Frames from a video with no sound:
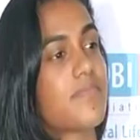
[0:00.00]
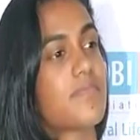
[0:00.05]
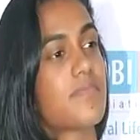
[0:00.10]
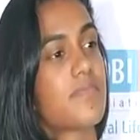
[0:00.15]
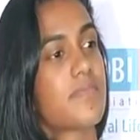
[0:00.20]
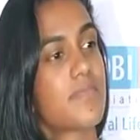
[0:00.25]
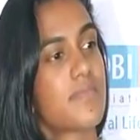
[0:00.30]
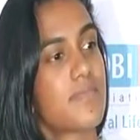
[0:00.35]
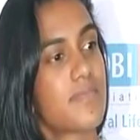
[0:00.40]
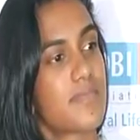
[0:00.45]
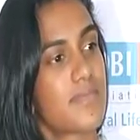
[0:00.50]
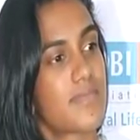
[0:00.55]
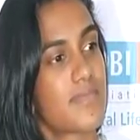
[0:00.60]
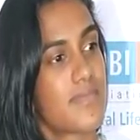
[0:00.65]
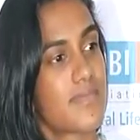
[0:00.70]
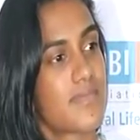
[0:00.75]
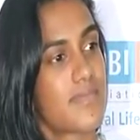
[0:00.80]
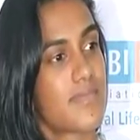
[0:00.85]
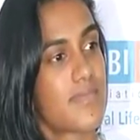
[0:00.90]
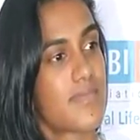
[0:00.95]

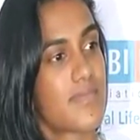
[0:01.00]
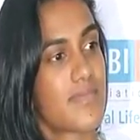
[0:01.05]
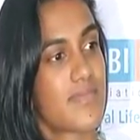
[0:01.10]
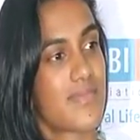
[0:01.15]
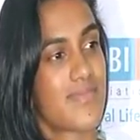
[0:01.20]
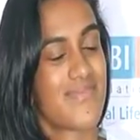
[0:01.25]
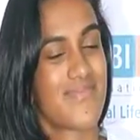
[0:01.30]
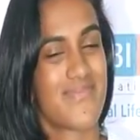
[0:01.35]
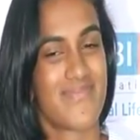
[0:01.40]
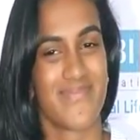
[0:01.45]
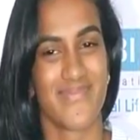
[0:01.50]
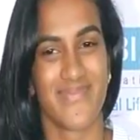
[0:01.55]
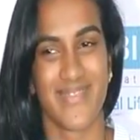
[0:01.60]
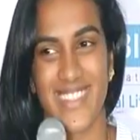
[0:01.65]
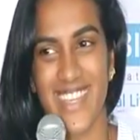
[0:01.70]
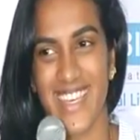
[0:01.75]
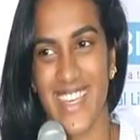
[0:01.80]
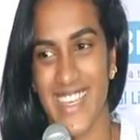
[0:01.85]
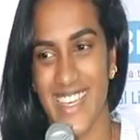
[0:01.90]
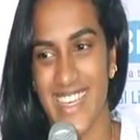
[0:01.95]

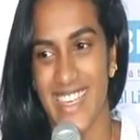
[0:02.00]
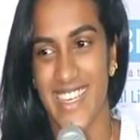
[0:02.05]
[no speech]